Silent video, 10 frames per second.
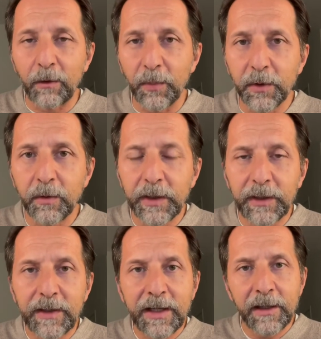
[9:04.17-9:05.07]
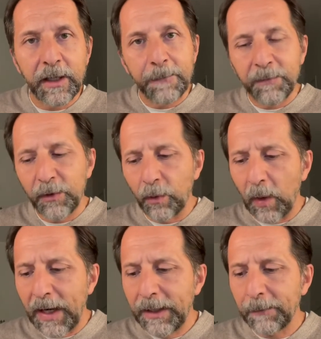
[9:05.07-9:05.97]
opportunity than to
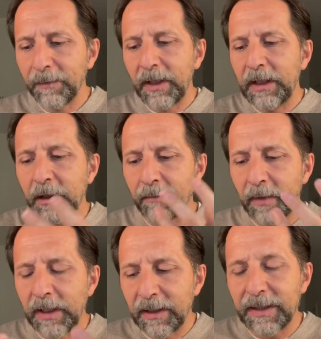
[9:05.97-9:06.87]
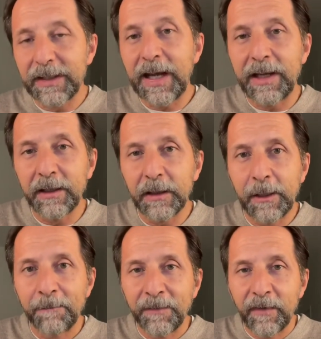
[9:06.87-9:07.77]
write in a, in a style
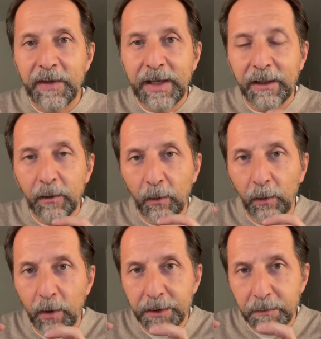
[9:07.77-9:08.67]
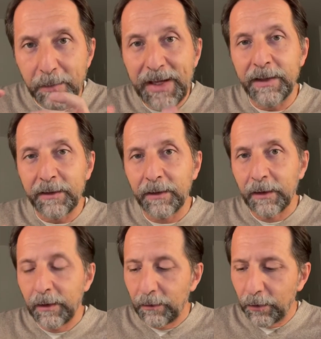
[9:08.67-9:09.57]
that was meant
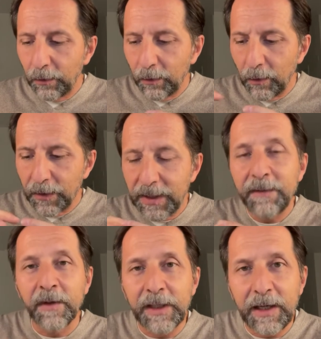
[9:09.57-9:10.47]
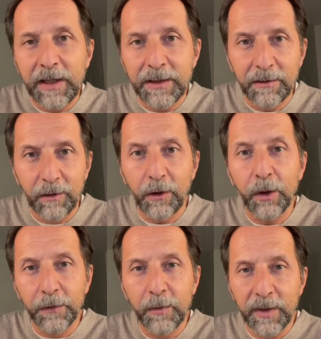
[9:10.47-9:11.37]
to synthesize all
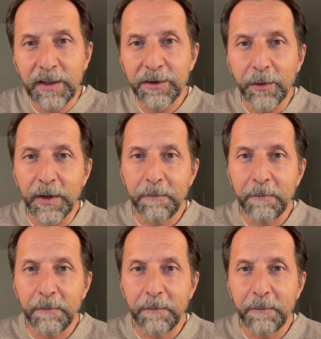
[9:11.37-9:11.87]
of human history.